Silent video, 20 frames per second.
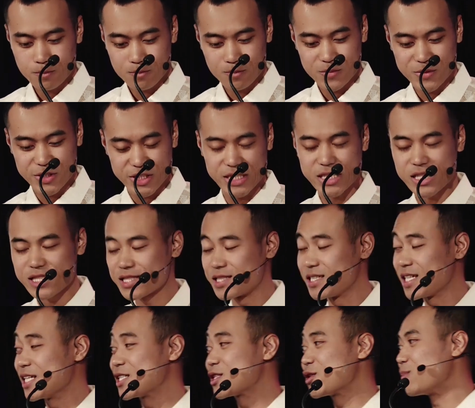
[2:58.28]
Jesus
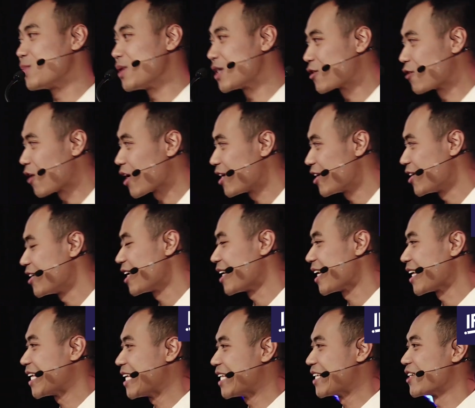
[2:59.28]
needs to be greater than a
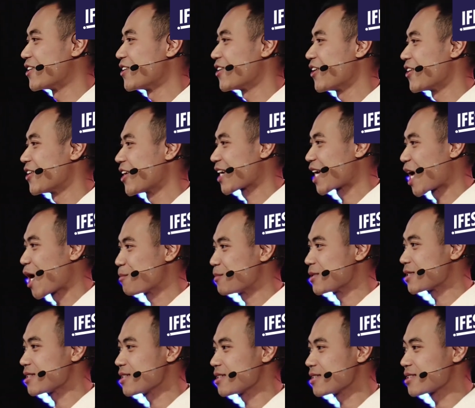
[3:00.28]
healer on our
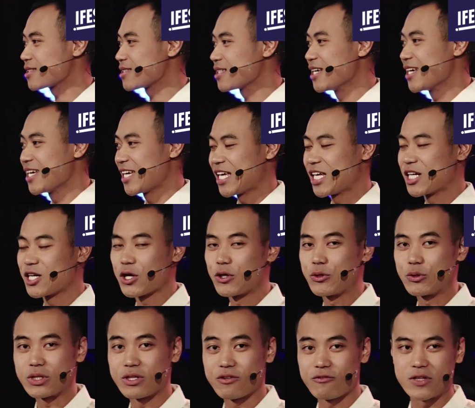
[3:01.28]
campuses, in our
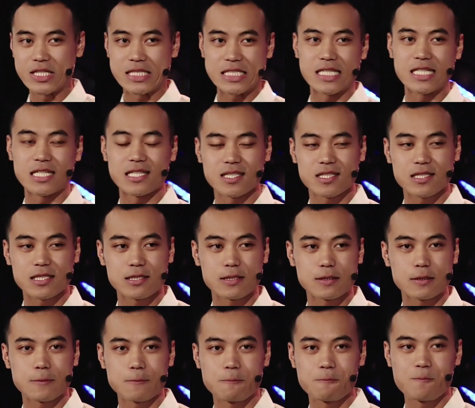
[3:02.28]
universities.
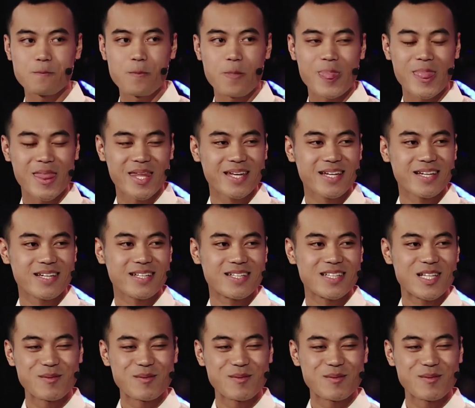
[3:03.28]
Let me